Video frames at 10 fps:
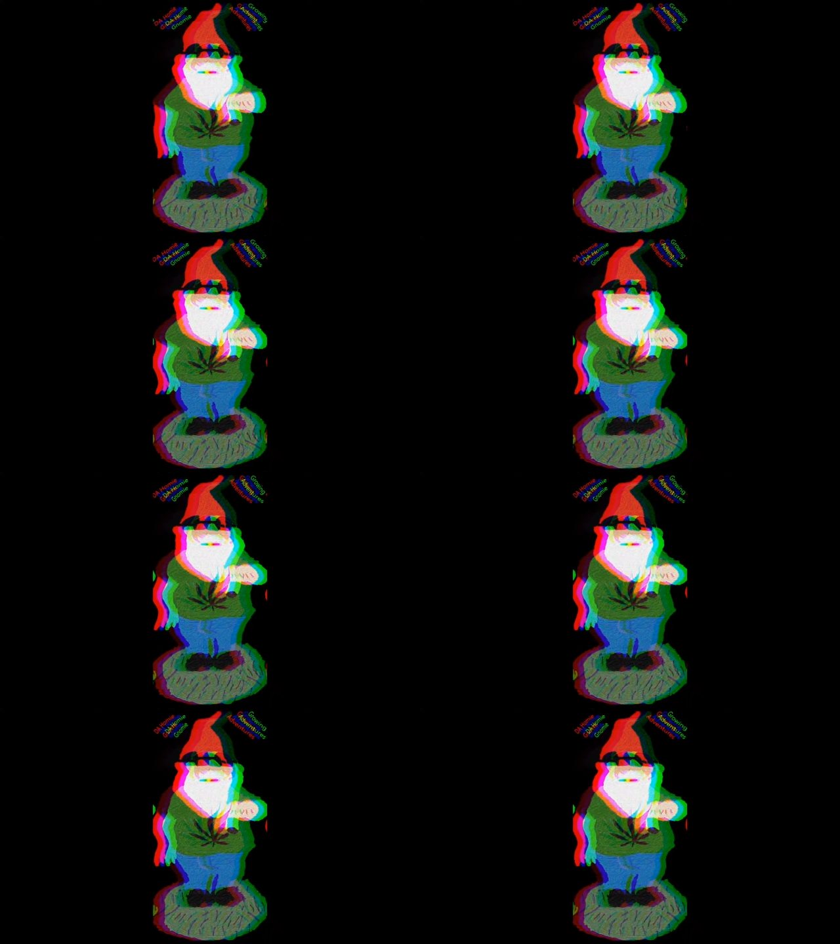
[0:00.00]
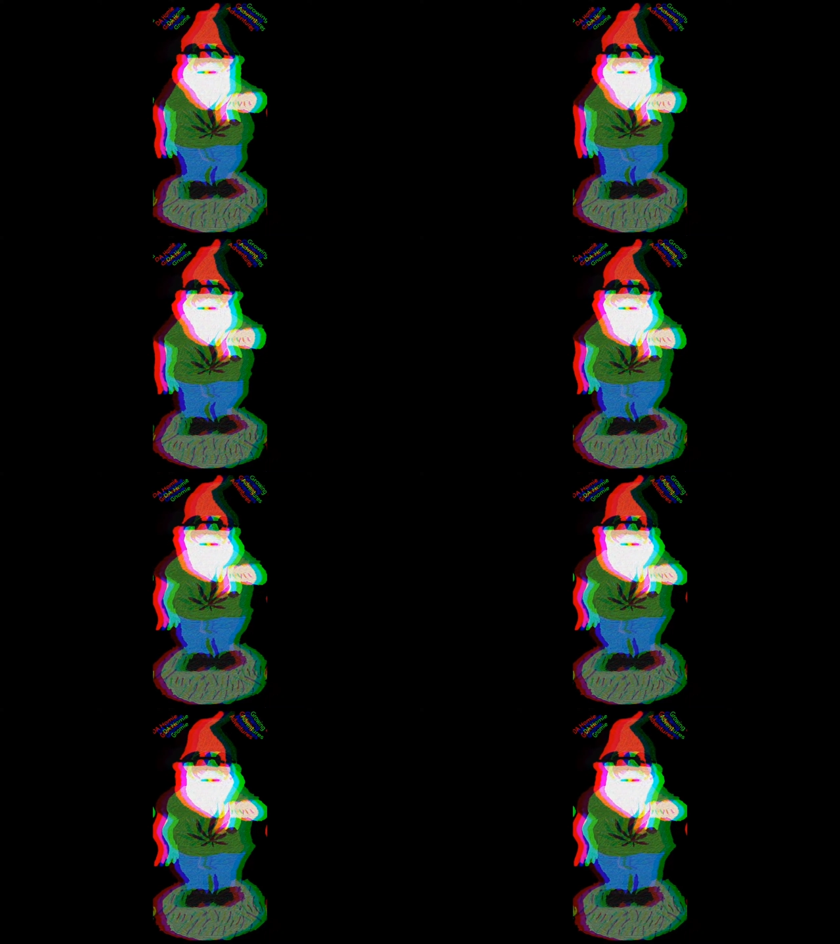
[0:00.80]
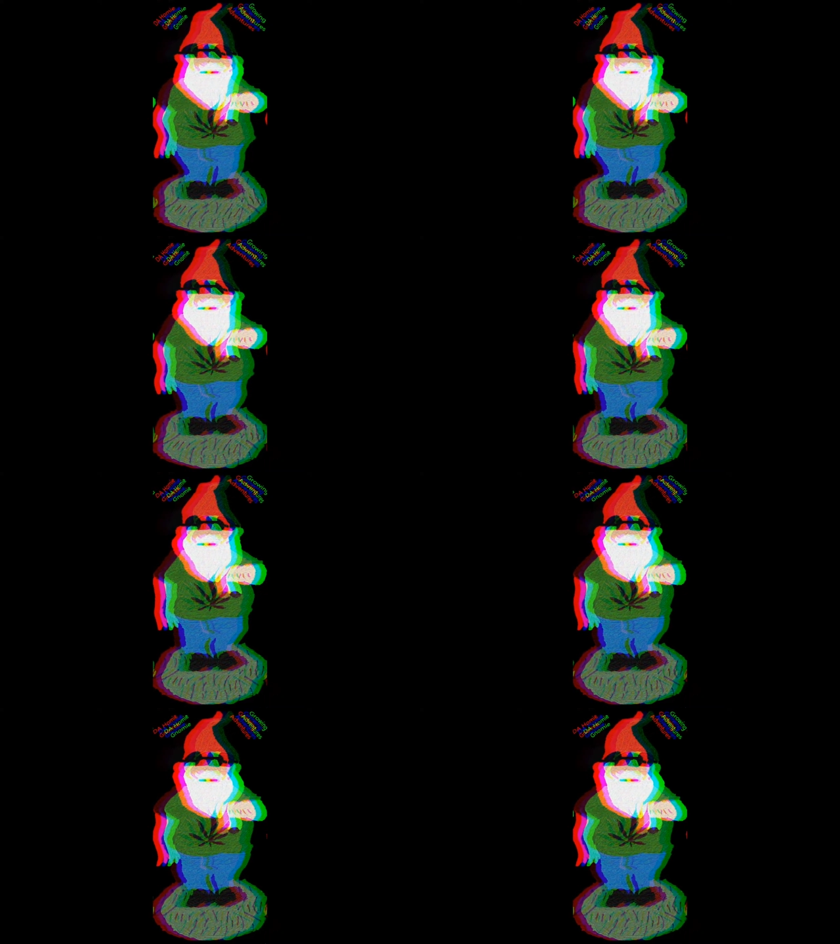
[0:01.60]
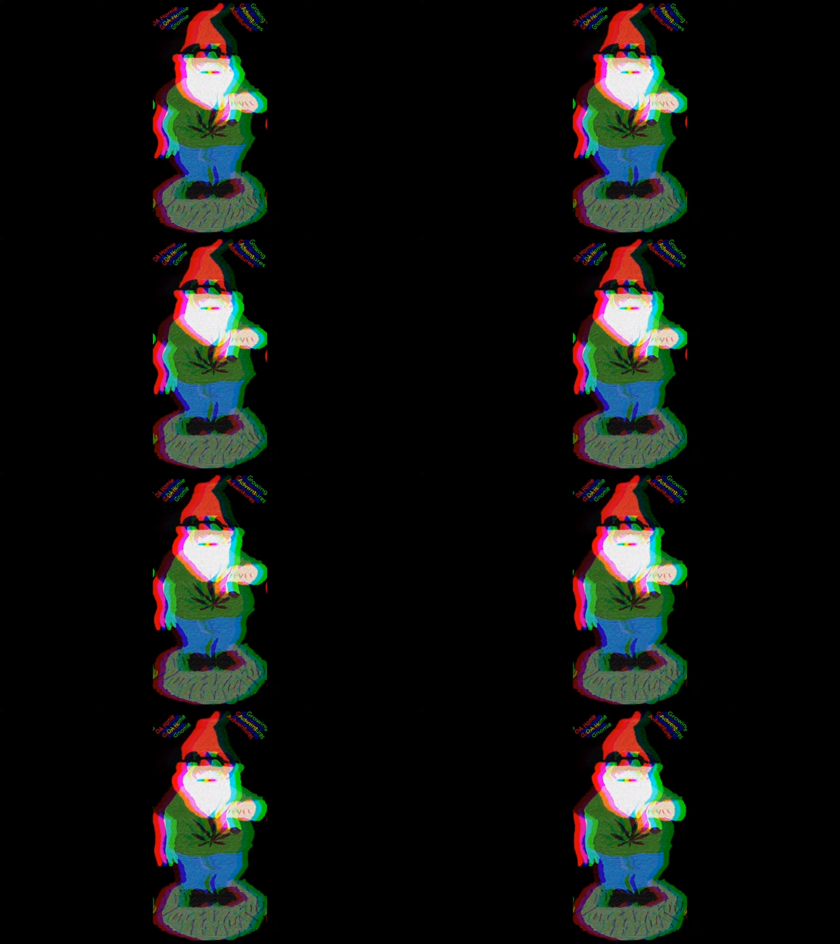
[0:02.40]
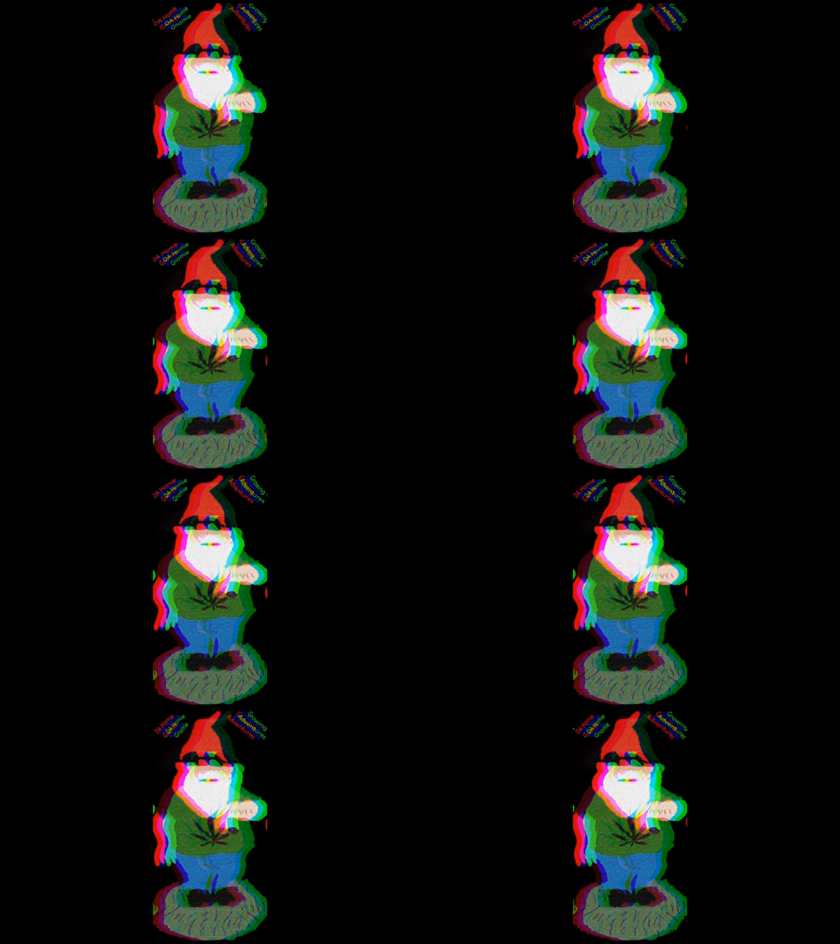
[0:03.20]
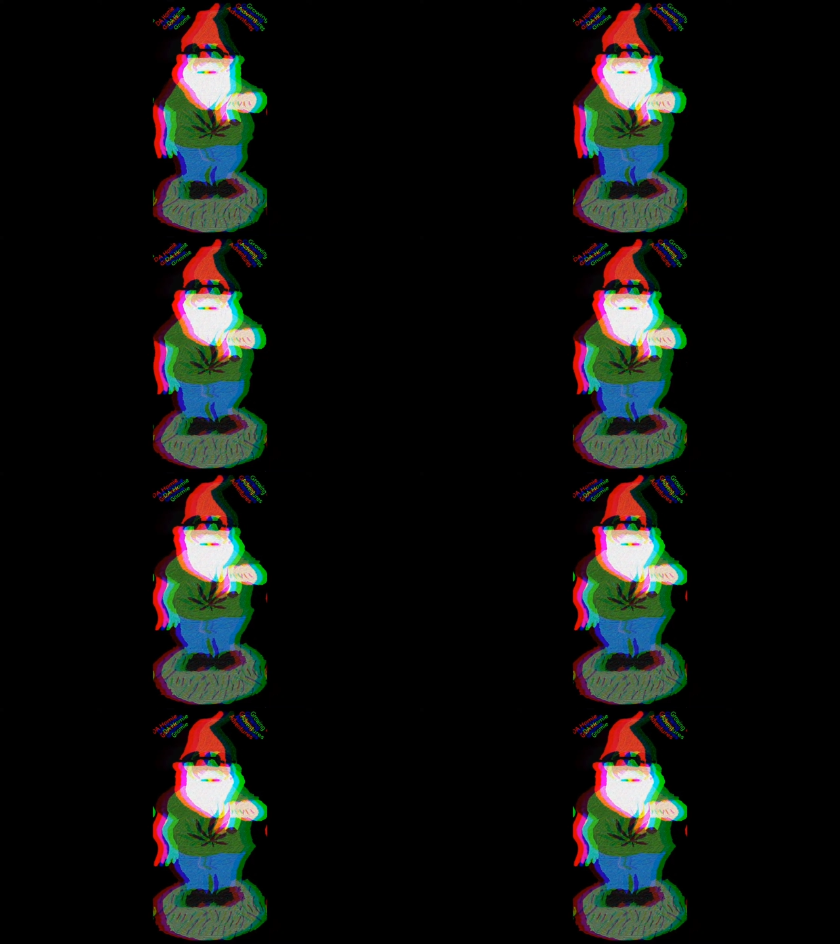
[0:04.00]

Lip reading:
No face is visible, so there are no lips to read.